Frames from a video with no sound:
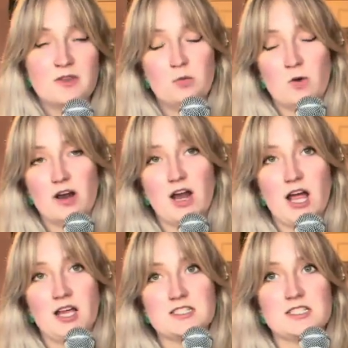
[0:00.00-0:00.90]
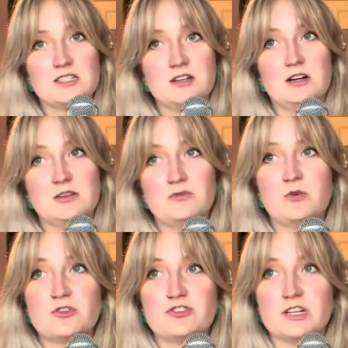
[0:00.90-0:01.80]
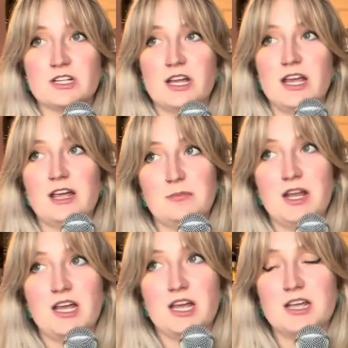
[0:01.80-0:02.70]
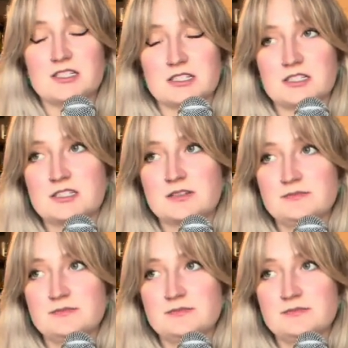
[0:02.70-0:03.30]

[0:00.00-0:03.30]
whereas, unfortunately, in many cases,